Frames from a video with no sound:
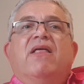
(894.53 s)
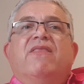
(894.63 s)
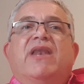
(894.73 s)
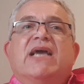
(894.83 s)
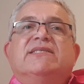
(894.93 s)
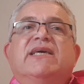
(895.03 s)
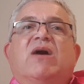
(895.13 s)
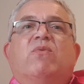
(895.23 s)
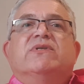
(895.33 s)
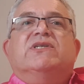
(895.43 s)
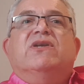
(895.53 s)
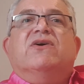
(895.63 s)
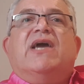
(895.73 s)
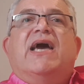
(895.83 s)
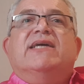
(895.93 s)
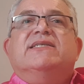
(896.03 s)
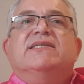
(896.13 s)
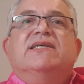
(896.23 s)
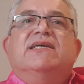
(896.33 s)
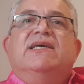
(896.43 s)
The next thing I want to look at
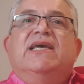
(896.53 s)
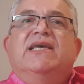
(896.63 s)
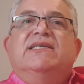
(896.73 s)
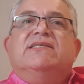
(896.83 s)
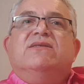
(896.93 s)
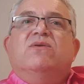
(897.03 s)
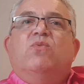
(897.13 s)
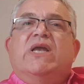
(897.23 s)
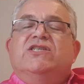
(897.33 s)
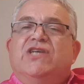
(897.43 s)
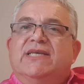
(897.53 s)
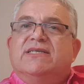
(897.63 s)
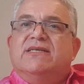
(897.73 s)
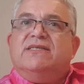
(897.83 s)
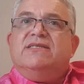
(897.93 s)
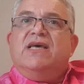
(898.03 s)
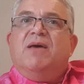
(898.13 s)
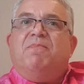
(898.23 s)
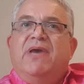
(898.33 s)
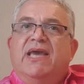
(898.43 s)
is when Jesus
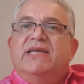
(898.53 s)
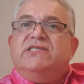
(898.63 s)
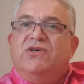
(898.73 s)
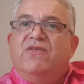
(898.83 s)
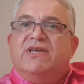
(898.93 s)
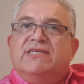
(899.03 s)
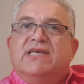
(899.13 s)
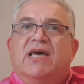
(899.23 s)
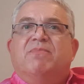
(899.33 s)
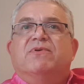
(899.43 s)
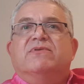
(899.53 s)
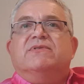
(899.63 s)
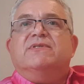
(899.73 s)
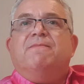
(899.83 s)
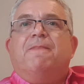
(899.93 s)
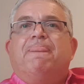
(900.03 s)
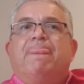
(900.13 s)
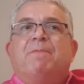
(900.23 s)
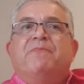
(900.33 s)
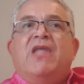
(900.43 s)
appeared to the disciples.
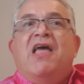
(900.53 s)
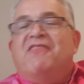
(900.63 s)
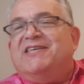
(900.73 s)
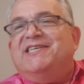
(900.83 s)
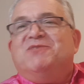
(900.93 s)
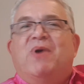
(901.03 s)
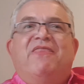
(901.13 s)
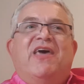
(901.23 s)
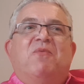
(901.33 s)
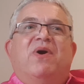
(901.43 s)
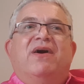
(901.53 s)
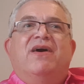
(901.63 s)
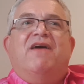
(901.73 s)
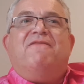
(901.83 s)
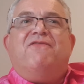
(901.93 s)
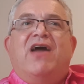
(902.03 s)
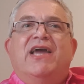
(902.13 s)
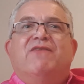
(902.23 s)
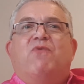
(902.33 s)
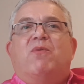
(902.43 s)
This is when were
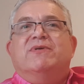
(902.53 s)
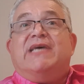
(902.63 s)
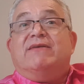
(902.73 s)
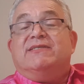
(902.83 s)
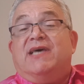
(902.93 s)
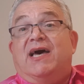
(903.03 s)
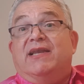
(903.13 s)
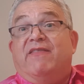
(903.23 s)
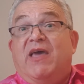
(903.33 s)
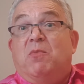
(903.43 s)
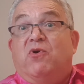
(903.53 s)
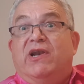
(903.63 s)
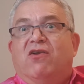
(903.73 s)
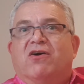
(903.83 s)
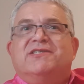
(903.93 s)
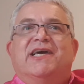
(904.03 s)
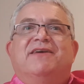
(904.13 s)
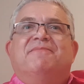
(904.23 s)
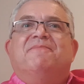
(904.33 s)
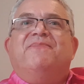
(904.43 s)
afraid of what was outside and they were in
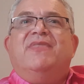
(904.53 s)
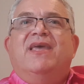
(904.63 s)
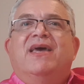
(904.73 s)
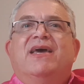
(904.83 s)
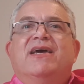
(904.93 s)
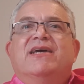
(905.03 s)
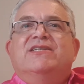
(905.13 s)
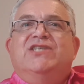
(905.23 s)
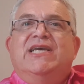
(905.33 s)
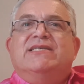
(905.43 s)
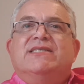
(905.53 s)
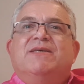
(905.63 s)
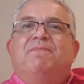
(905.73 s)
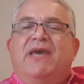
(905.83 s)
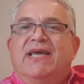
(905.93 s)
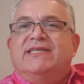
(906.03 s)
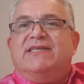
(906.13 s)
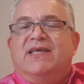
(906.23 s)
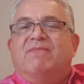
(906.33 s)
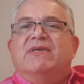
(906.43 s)
lockdown. Jesus appeared
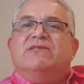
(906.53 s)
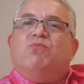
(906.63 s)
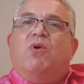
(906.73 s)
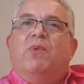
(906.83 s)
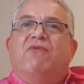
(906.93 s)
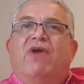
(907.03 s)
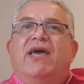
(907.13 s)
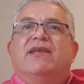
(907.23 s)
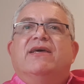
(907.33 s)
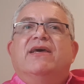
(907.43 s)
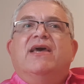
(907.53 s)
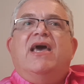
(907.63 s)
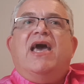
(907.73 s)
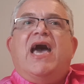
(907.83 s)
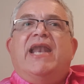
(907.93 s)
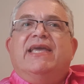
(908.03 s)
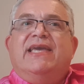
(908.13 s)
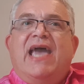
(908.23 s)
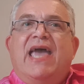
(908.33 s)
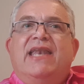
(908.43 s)
to them, is what we read, and
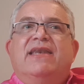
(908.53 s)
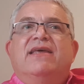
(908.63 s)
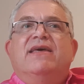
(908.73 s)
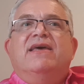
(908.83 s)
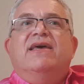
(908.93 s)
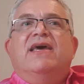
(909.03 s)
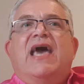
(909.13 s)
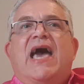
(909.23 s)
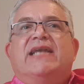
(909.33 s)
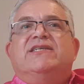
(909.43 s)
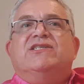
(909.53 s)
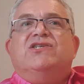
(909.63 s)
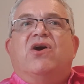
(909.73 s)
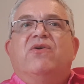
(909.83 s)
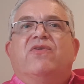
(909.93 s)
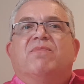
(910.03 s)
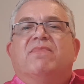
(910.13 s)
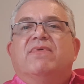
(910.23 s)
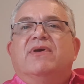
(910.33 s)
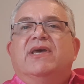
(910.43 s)
again had to show
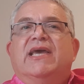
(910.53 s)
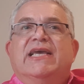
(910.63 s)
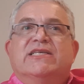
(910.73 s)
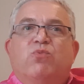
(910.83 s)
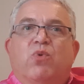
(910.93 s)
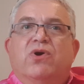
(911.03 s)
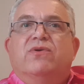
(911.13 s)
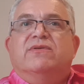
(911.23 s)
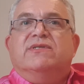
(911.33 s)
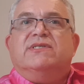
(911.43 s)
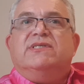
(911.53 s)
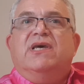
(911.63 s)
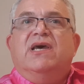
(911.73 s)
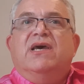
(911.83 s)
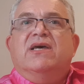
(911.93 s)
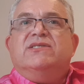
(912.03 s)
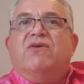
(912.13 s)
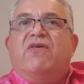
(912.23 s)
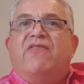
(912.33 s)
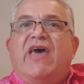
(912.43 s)
them his wounds so
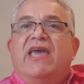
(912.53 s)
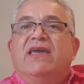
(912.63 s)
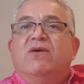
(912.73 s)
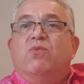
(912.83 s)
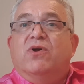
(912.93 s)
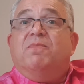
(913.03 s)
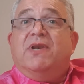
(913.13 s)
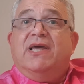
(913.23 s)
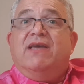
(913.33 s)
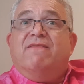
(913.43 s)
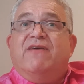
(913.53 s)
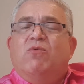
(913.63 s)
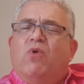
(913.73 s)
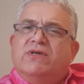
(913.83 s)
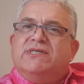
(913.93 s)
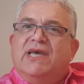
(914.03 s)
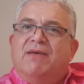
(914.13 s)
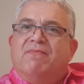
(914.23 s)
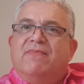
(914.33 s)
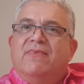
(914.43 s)
that they would believe it was him.